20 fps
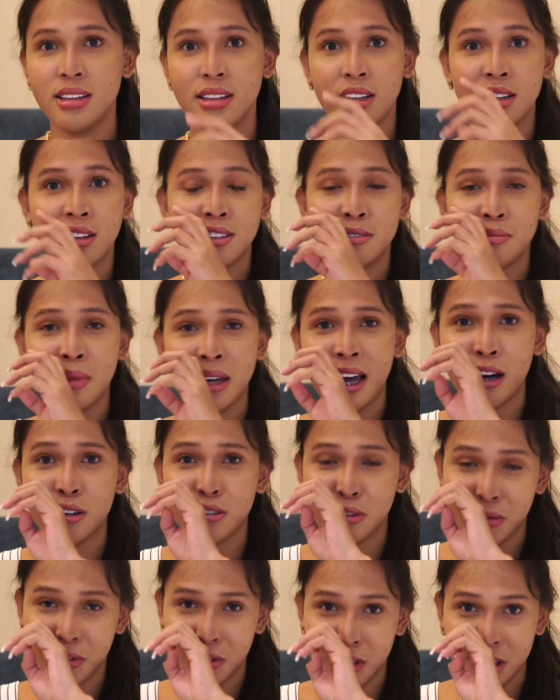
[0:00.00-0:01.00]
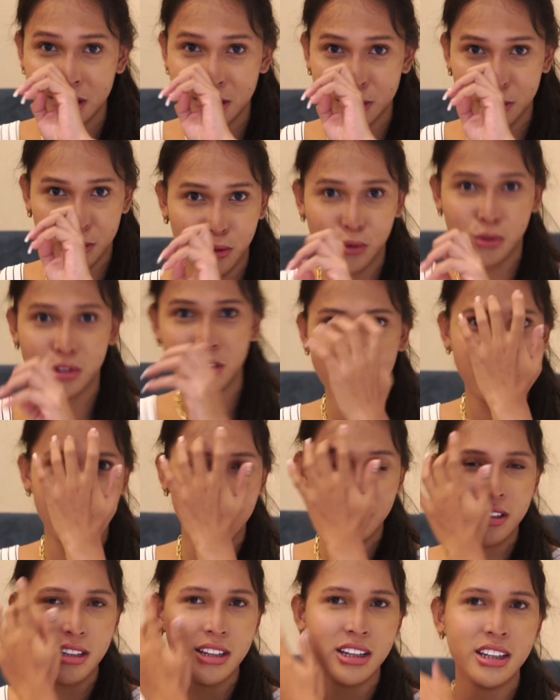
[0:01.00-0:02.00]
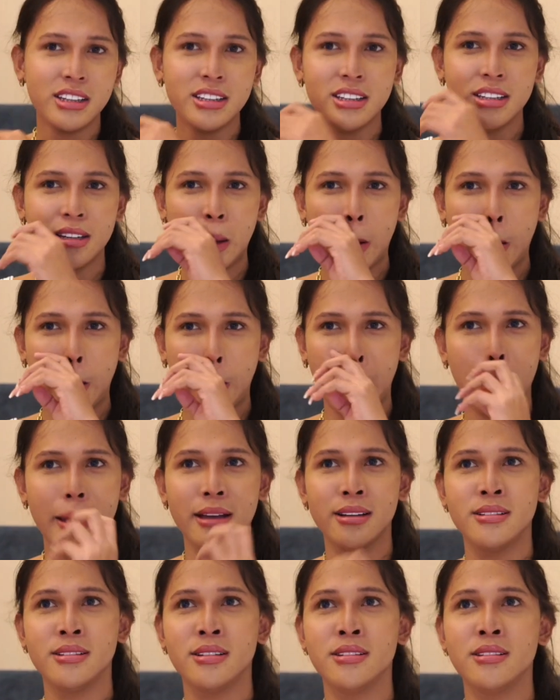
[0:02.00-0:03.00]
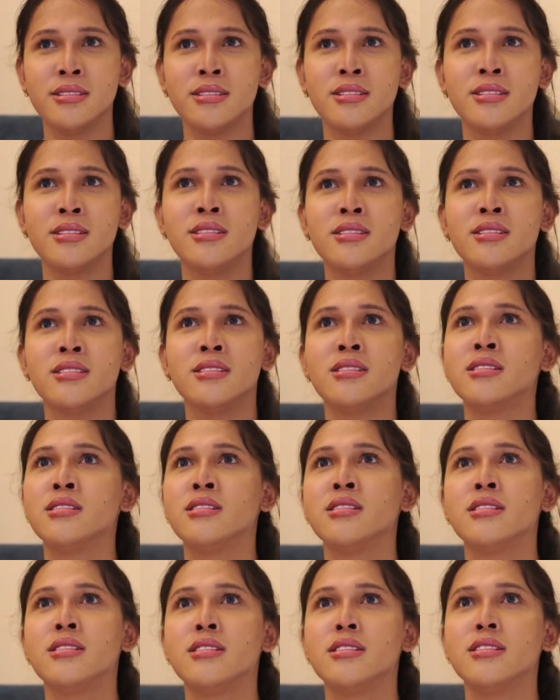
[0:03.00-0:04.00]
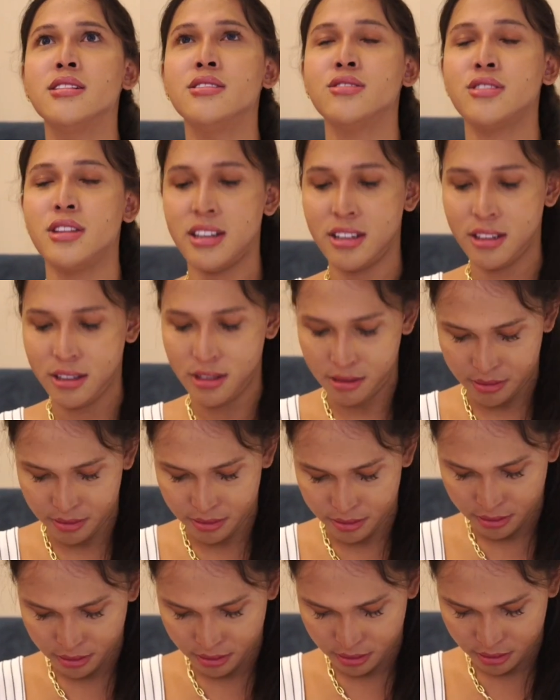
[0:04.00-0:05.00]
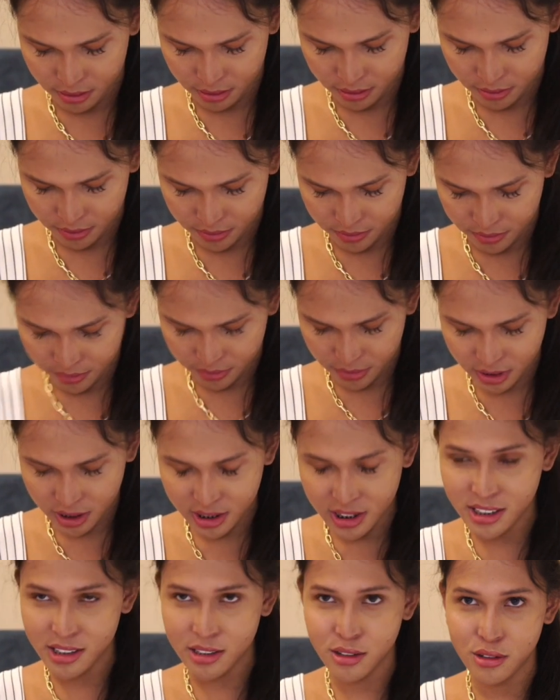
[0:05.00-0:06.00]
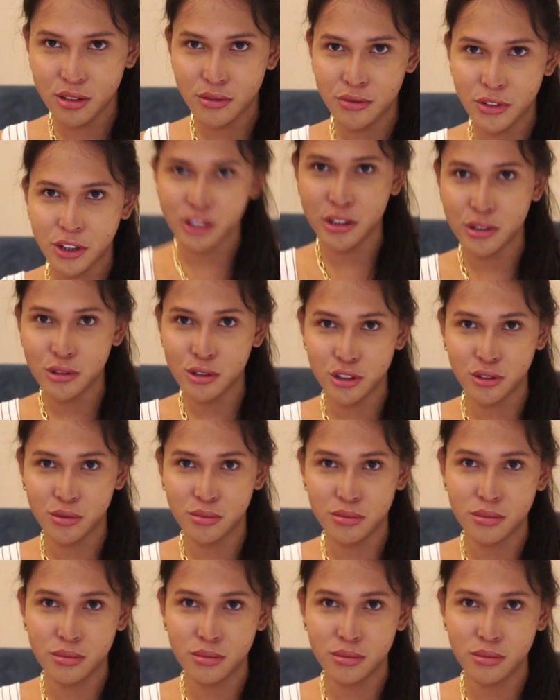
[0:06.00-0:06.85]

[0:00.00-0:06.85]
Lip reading: Like is my outfit too revealing? Yeah, it's really nice. It looks really nice. Okay. This is good for YouTube.